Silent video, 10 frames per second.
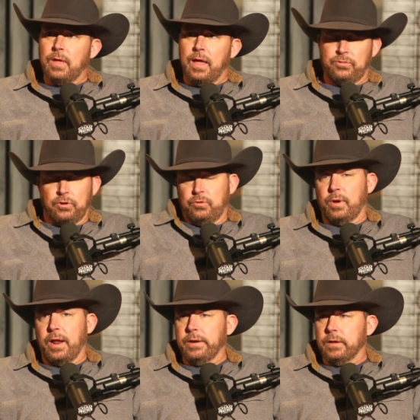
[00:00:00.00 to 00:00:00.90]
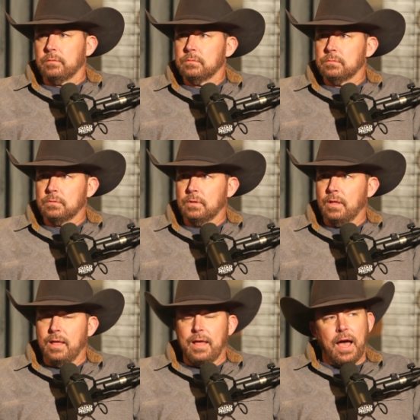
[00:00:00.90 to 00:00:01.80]
I showed you what I know.
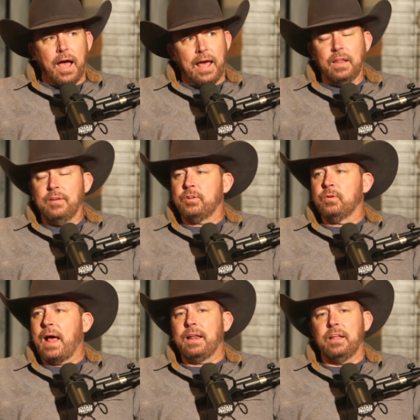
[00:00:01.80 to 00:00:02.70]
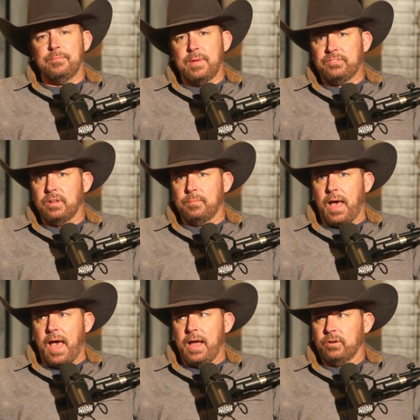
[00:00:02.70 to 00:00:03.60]
I love doing. I love messing up
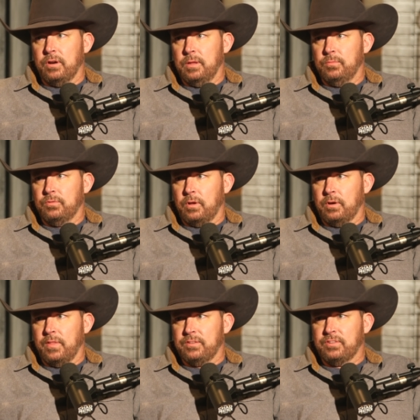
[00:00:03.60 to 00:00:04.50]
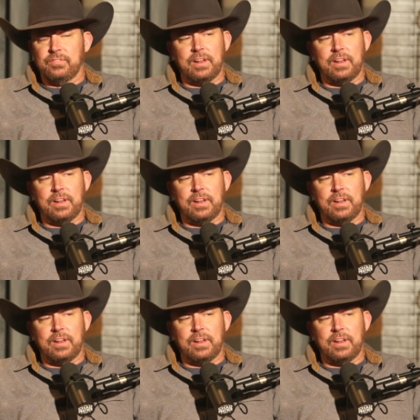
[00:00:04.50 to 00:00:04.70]
my acronyms on all that stuff.